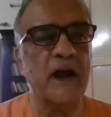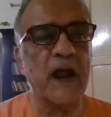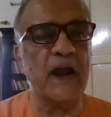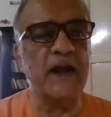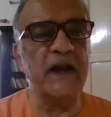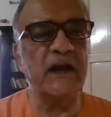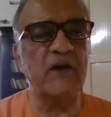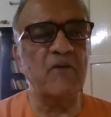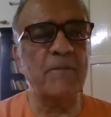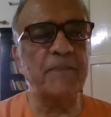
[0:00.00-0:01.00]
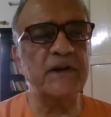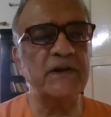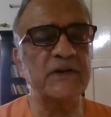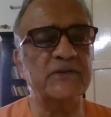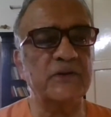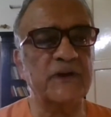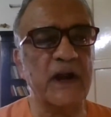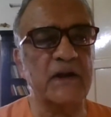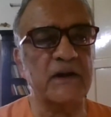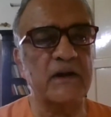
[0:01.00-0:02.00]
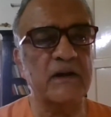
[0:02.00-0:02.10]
and he grew up in this society,